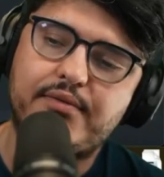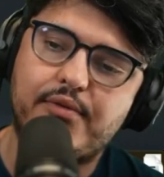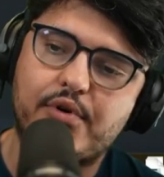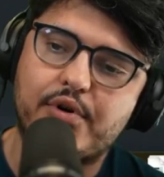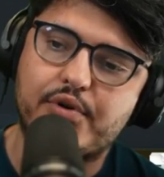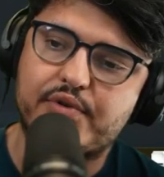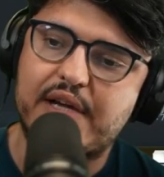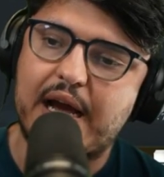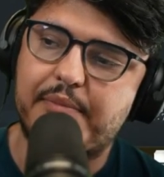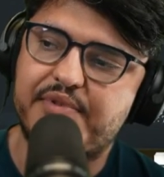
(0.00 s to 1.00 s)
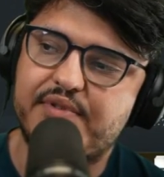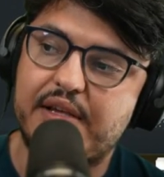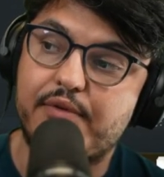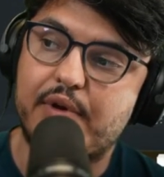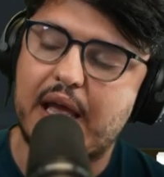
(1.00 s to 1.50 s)
for your types
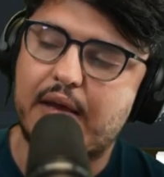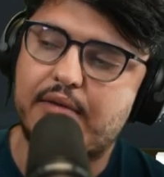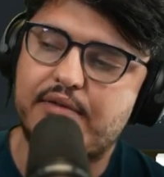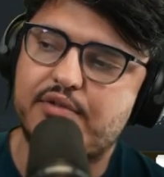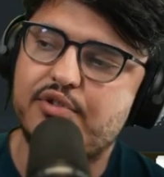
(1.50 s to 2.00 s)
if you can.